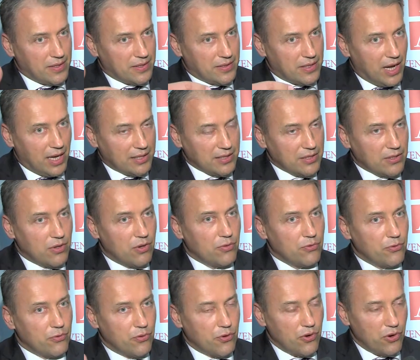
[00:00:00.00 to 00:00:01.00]
got
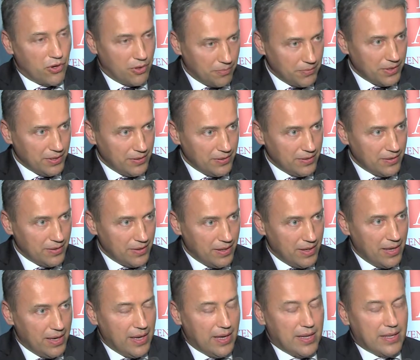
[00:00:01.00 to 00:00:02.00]
confirmed
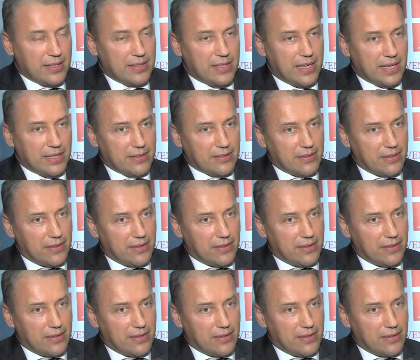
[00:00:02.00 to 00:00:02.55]
that